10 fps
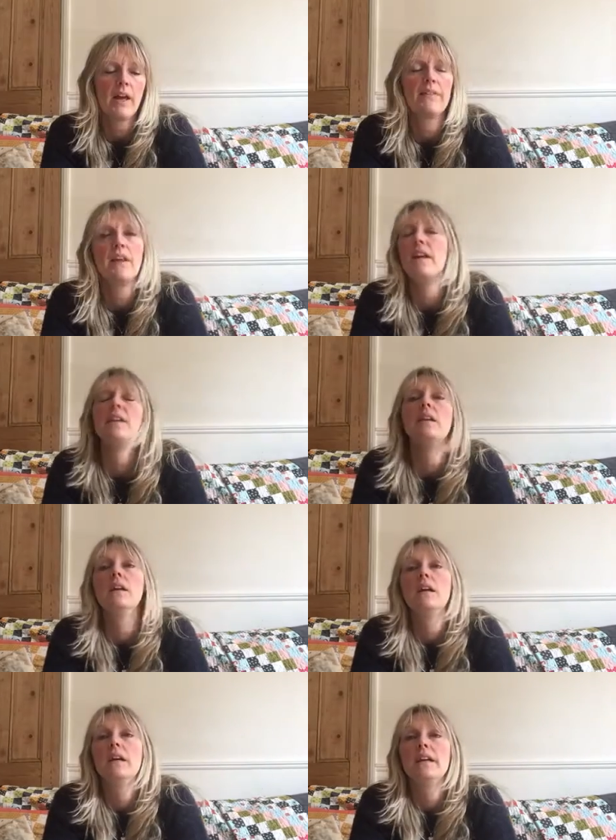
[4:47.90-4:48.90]
and then
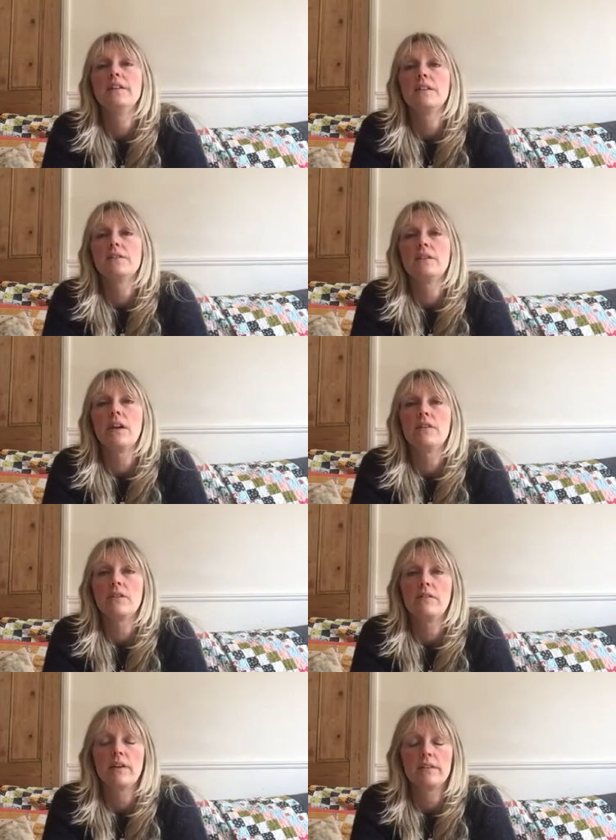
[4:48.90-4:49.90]
it doesn't go
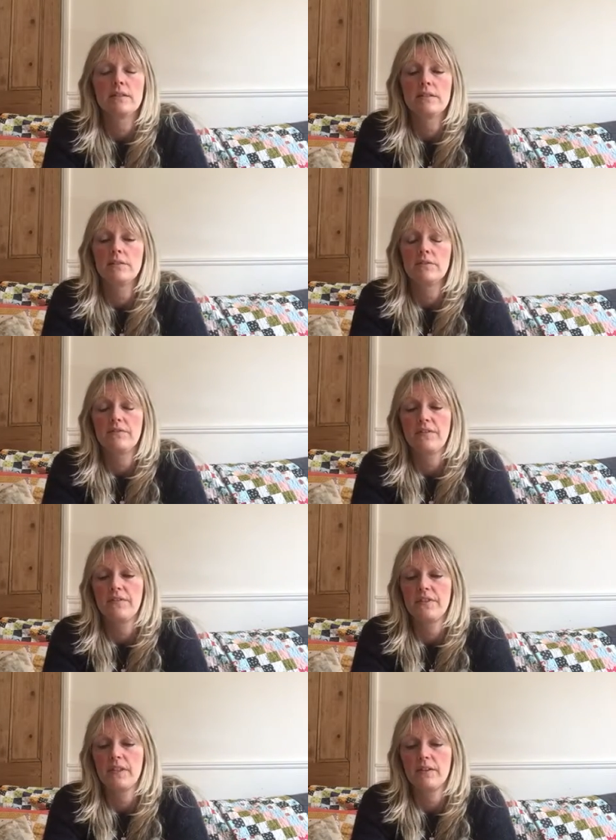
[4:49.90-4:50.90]
direct until the
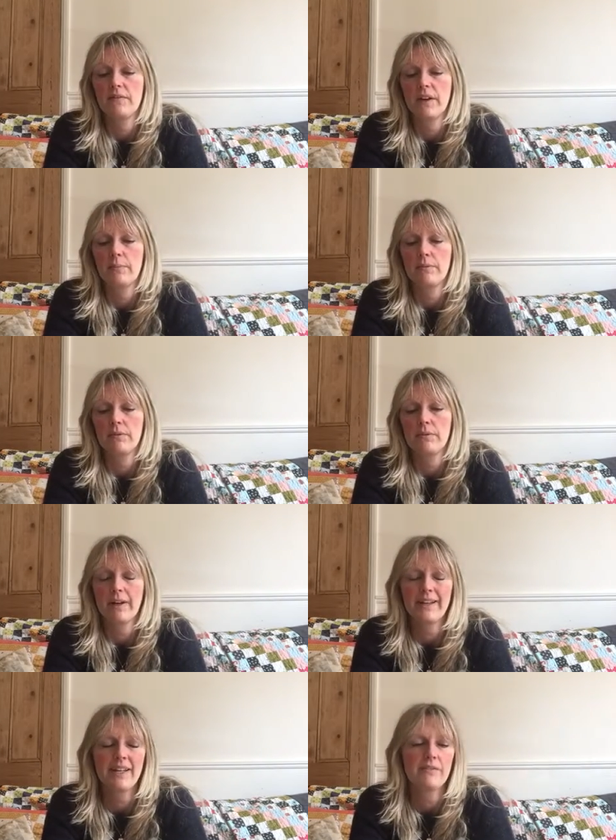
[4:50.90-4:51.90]
fifteenth of April,
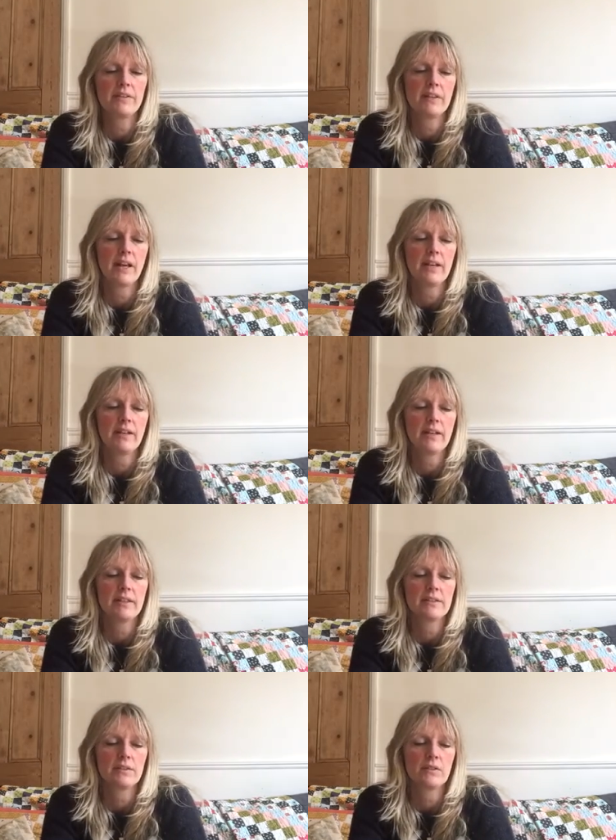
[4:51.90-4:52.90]
and even then
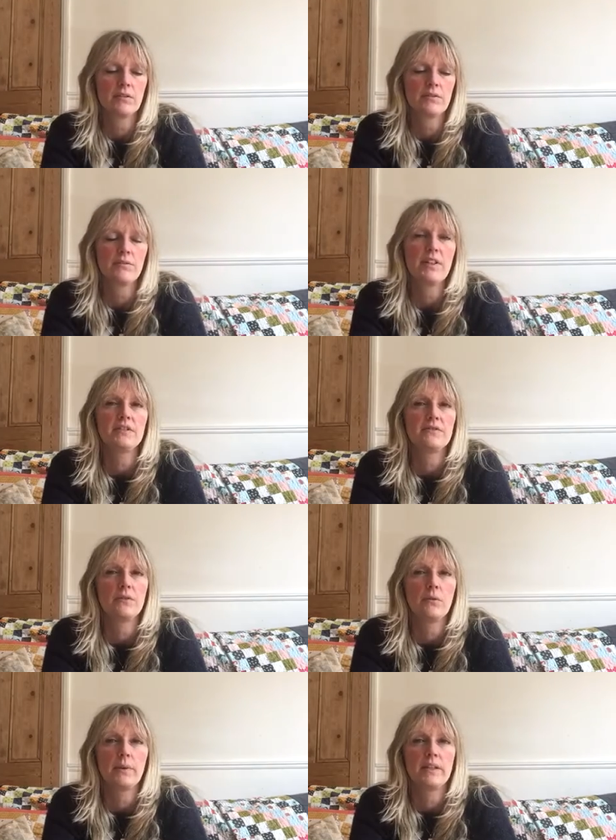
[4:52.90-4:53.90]
it's got three to
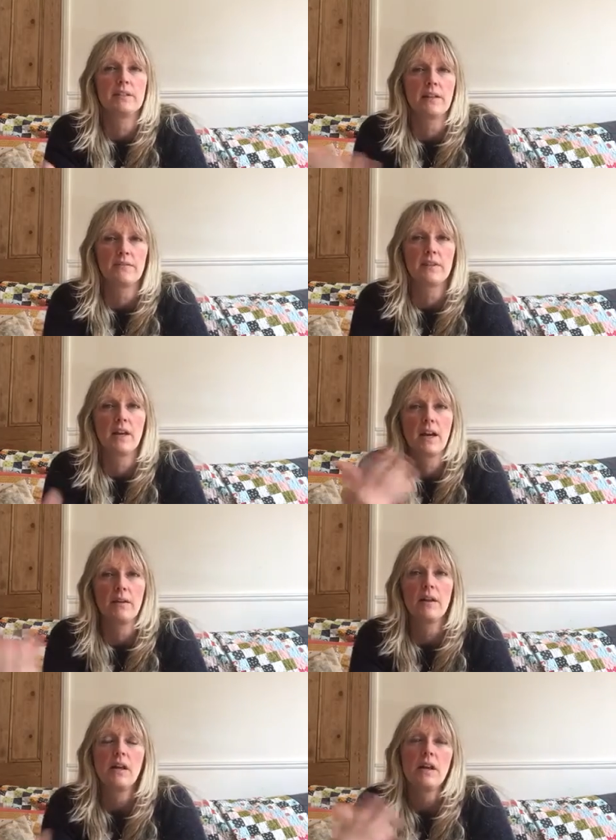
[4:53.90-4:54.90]
four weeks after that
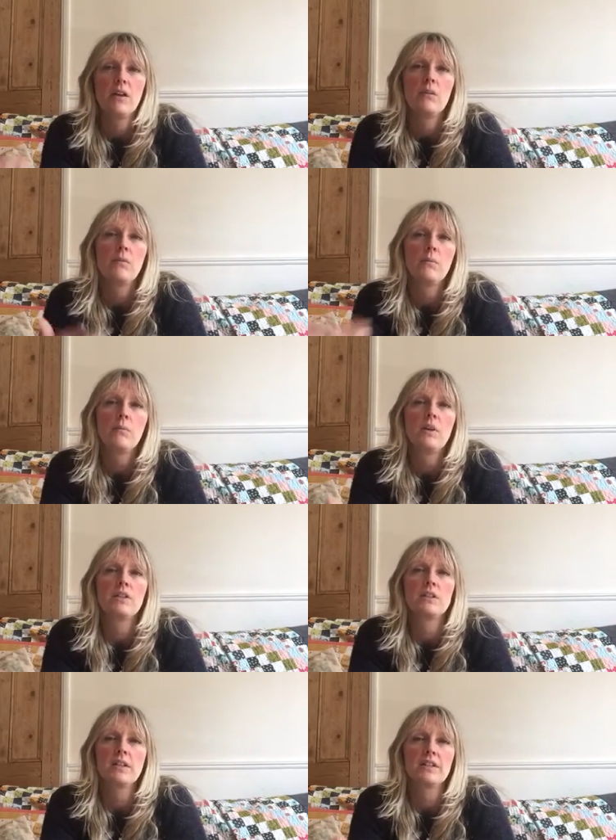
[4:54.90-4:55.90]

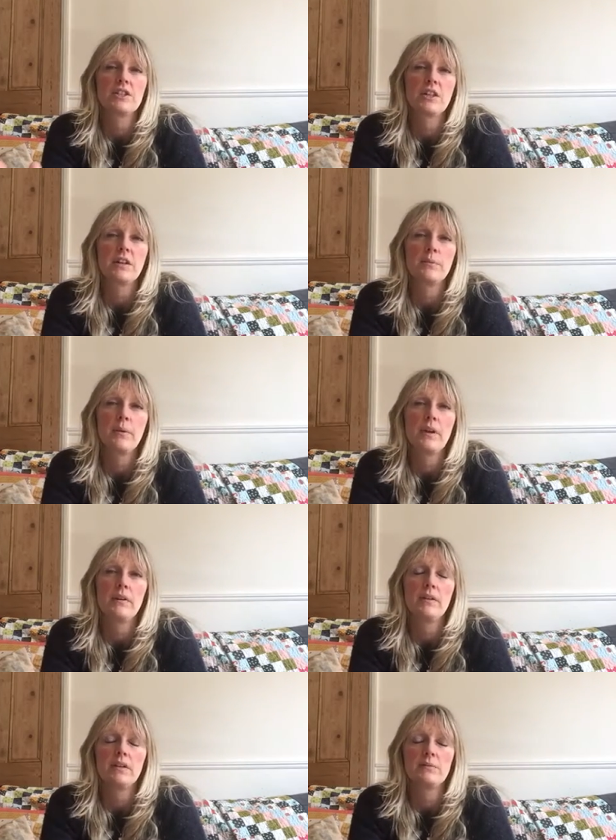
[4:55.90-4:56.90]
which is like a shadow
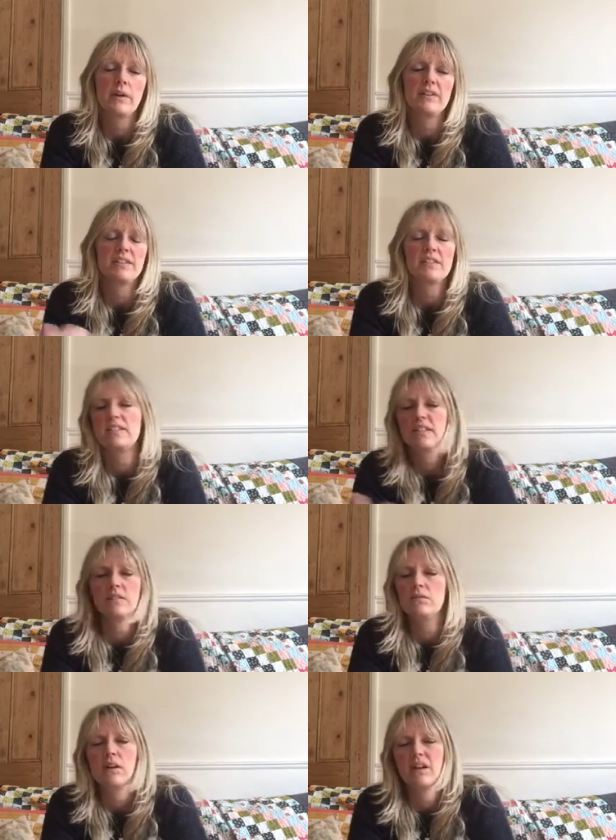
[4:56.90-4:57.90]
period where it's
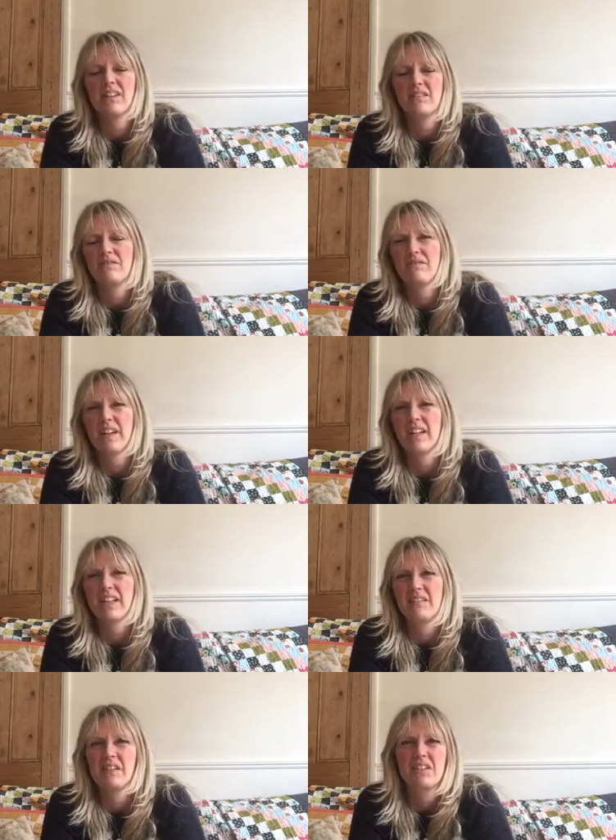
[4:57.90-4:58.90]
still kind of
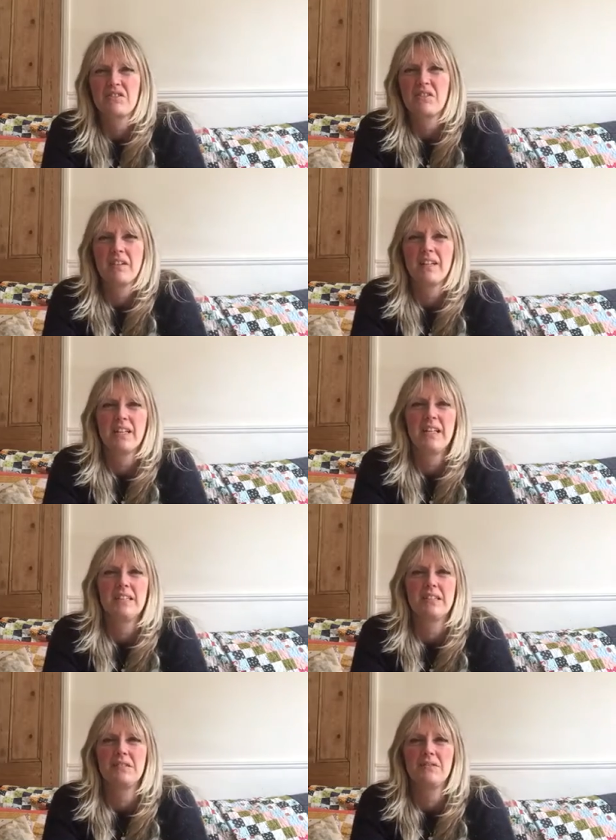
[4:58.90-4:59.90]
vaguely
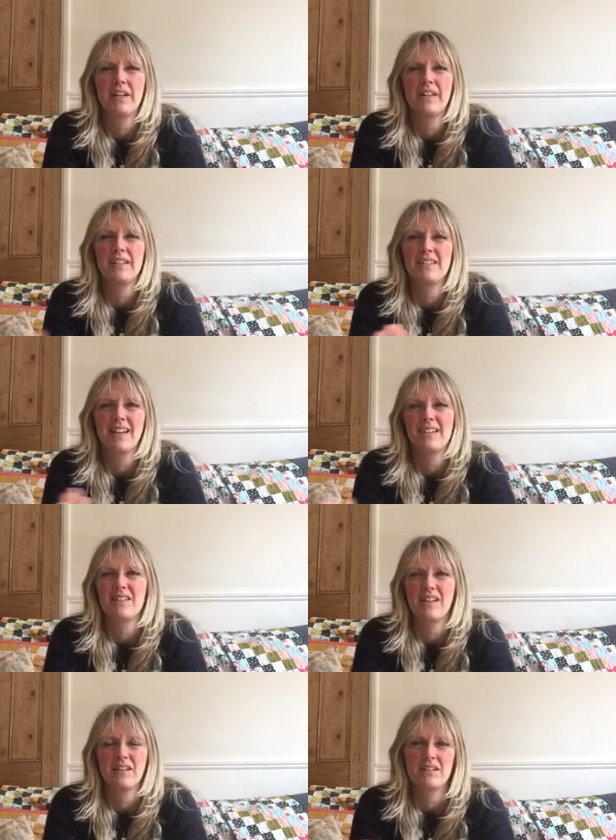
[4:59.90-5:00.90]
retrograde-y, still getting its act
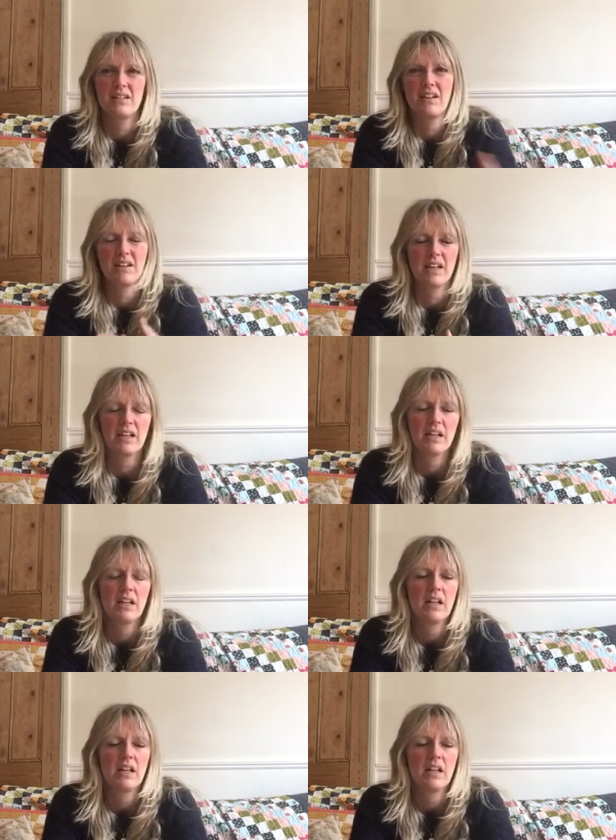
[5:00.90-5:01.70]
together, turning.